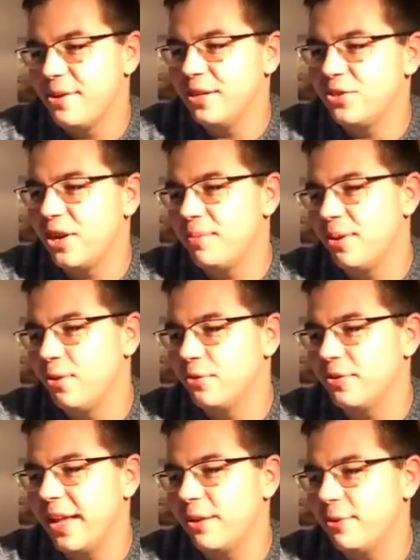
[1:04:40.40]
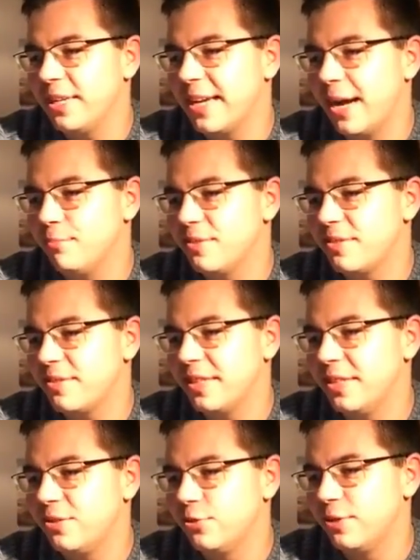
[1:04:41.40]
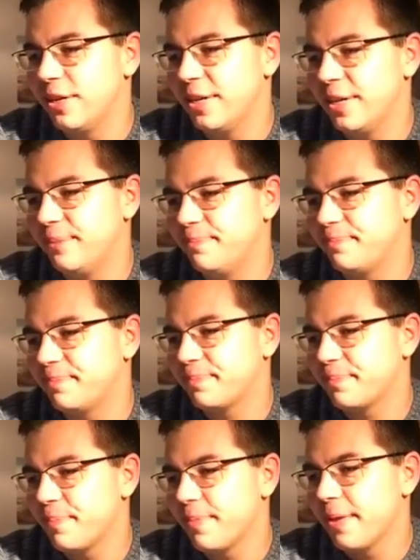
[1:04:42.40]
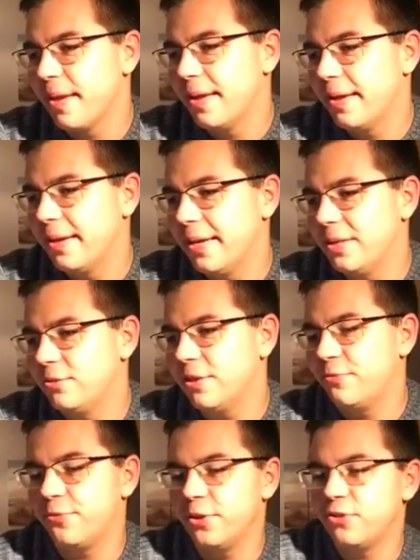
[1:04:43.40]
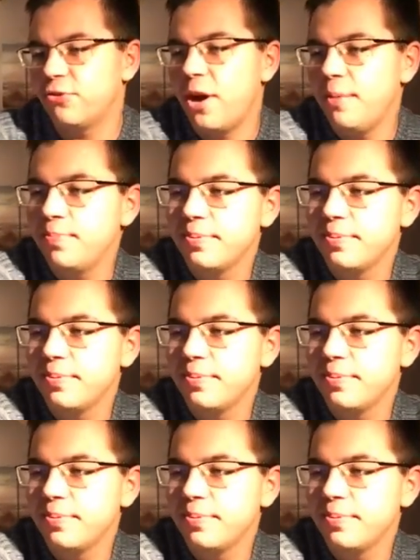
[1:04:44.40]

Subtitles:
enjoyable. Also, like when he comes into the third drop,